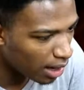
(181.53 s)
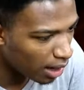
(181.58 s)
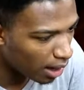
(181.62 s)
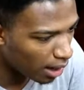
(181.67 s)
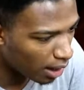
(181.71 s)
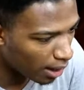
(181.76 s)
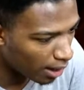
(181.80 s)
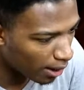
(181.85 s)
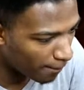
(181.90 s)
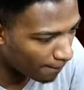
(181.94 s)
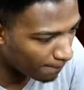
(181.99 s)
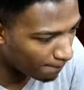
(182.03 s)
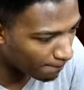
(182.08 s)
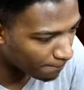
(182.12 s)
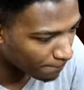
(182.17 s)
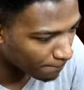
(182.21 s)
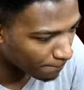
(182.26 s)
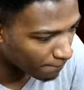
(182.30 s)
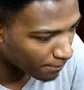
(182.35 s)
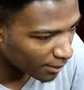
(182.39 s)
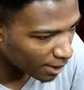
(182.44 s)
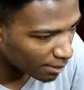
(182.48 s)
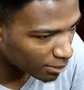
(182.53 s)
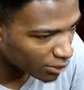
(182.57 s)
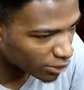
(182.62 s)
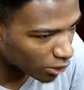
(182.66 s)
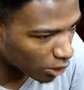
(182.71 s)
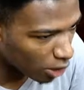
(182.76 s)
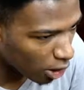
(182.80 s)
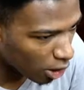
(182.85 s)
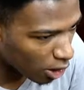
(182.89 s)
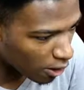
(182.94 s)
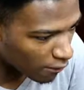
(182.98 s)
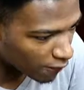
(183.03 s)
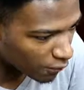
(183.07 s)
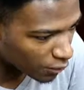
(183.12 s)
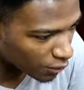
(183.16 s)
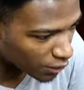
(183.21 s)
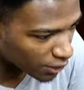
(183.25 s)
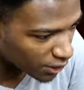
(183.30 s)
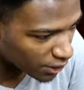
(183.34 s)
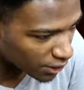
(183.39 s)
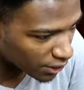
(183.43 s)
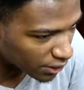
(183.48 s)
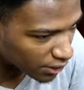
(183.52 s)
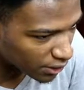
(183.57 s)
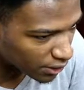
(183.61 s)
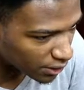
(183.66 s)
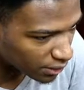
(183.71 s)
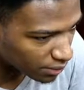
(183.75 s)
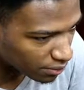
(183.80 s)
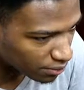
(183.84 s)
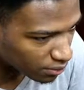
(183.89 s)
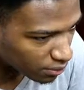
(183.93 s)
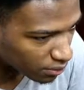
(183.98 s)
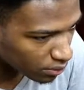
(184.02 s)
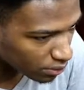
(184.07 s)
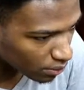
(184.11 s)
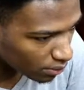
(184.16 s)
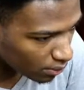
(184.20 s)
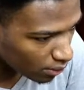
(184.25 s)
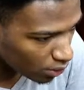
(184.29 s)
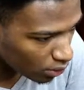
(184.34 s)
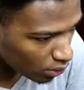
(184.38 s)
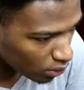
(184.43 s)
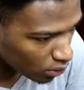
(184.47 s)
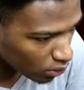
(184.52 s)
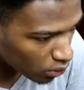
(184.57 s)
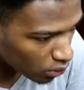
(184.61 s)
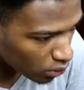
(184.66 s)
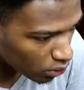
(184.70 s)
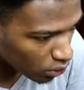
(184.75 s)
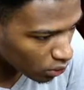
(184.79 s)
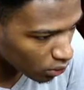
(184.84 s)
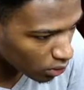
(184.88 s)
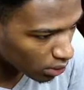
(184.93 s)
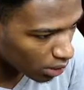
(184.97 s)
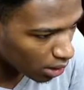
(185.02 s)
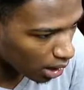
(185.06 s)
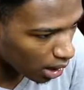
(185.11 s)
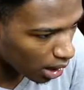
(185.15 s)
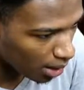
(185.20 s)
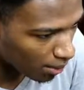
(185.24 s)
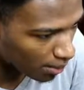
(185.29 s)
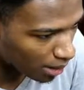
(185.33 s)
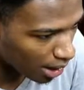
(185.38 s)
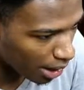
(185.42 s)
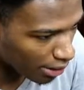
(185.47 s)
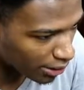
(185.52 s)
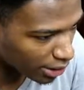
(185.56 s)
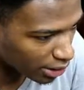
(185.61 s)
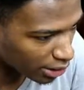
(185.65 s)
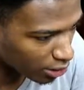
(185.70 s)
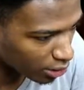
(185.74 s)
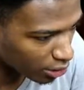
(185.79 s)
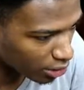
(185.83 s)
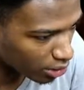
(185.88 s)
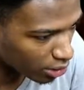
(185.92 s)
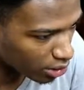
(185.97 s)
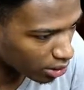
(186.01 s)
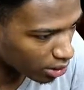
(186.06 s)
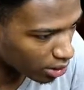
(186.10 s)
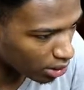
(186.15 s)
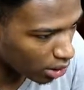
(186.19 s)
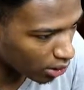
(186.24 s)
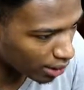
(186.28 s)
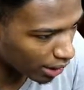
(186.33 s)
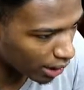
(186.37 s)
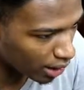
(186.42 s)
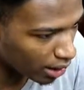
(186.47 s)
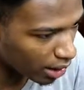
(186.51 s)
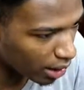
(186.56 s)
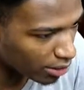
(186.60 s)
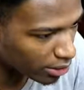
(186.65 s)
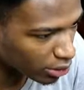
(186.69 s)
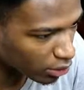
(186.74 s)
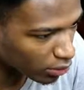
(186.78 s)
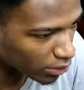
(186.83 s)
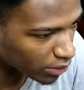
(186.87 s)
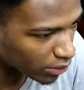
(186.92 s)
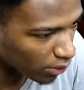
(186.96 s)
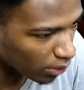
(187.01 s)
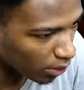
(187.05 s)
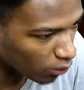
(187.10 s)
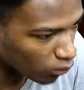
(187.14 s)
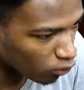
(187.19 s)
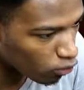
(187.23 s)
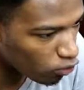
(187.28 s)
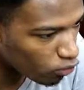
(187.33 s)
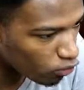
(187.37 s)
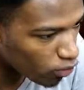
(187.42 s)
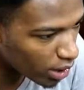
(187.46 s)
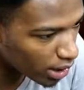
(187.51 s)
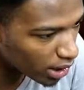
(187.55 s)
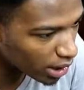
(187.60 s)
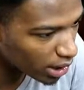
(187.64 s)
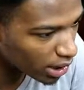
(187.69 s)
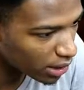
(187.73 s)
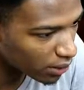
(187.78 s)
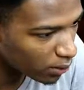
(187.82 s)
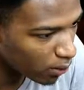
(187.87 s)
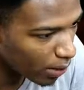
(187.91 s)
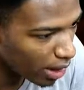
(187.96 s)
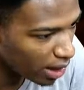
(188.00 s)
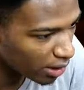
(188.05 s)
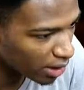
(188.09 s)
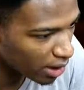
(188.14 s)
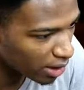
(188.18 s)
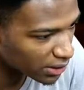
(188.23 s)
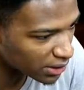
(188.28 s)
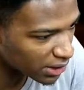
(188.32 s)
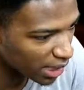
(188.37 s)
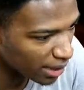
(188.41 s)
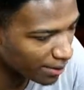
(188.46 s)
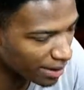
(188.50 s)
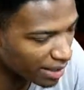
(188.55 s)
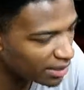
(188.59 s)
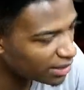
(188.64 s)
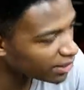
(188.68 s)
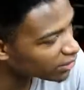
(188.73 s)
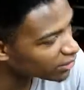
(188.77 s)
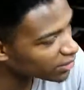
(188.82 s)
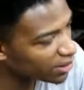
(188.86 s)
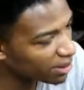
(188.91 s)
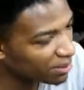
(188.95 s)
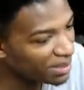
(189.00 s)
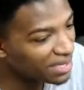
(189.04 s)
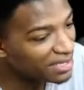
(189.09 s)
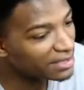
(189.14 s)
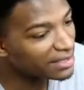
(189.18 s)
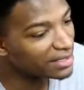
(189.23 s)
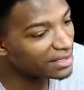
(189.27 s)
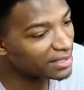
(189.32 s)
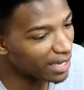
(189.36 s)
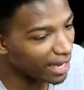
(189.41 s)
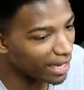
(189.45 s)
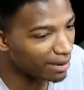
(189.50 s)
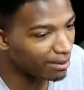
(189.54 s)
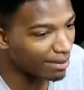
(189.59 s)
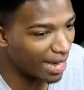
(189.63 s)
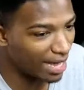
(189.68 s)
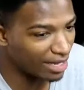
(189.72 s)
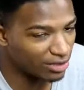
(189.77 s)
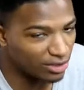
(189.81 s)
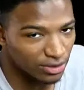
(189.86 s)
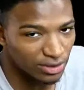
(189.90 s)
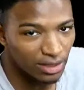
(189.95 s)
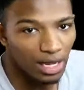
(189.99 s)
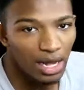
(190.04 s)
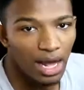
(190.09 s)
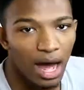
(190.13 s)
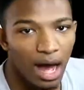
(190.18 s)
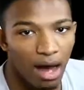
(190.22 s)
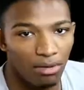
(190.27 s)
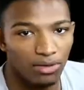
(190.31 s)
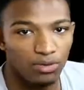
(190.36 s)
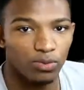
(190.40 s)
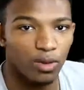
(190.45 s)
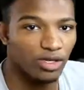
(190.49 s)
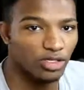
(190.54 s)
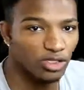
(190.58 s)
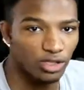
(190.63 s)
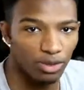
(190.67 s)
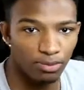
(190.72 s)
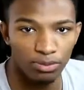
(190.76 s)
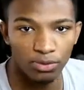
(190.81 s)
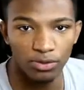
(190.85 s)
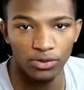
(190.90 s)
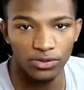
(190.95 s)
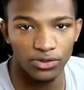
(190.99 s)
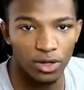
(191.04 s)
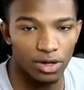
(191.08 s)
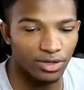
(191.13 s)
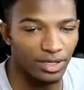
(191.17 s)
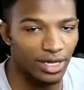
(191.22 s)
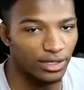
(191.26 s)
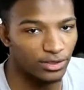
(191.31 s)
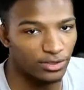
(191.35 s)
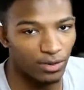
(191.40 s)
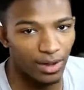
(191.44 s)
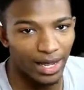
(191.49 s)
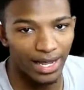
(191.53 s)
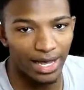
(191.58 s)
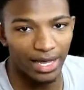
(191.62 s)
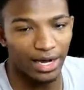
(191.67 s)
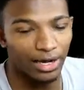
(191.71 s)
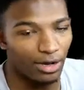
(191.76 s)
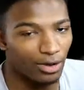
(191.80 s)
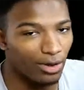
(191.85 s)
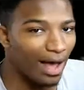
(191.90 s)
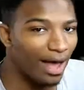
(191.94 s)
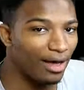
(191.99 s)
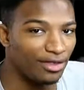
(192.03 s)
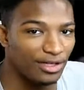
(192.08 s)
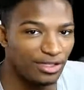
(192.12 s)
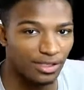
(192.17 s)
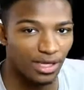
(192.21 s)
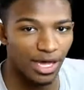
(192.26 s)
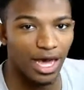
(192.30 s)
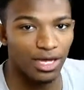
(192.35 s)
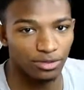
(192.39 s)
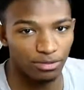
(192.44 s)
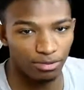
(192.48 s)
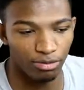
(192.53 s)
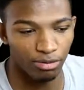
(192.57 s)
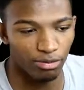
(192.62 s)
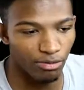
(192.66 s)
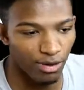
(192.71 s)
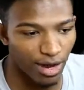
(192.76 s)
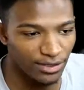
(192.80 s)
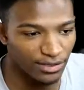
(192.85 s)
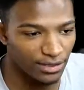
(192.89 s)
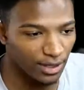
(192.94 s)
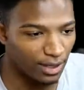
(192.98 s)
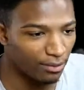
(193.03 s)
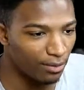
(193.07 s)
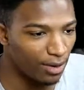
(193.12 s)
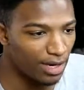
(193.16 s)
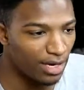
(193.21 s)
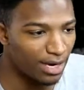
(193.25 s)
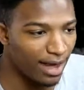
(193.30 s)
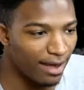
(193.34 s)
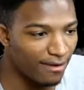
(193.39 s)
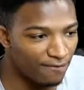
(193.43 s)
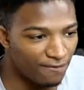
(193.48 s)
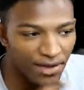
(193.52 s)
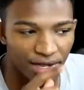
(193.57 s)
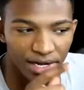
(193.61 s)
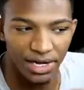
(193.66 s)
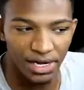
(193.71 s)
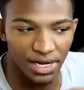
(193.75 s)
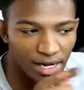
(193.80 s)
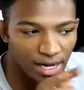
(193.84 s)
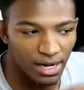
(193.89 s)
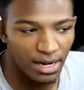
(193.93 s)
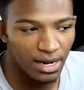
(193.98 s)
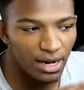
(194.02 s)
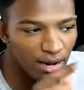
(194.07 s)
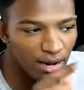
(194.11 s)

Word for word: Um, Mr. R versus who. Um, Larry Lurr. Oh, yeah, Larry Lurr was doing really well yesterday, man. These are some insane matches. I was watching the pools all day, so I kind of know how these guys are progressing and whatnot. Vinny.